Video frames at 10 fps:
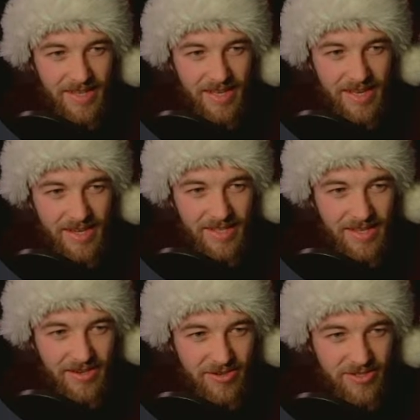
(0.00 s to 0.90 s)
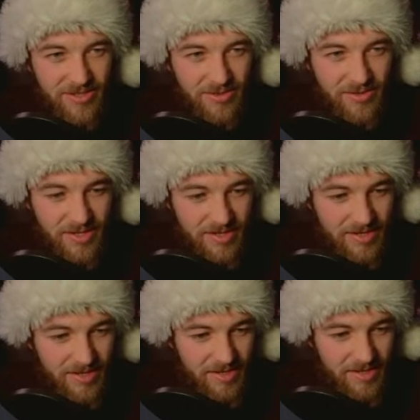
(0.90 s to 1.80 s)
a cleaner solution.
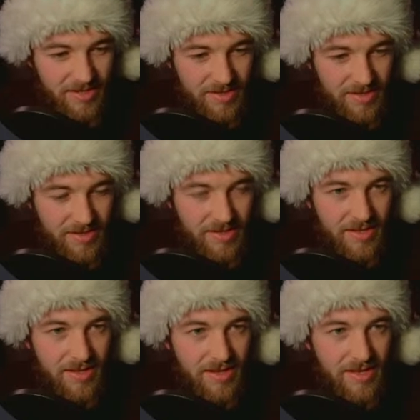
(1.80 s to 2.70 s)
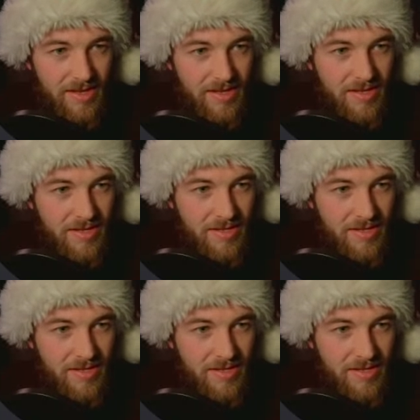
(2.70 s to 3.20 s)
Oh.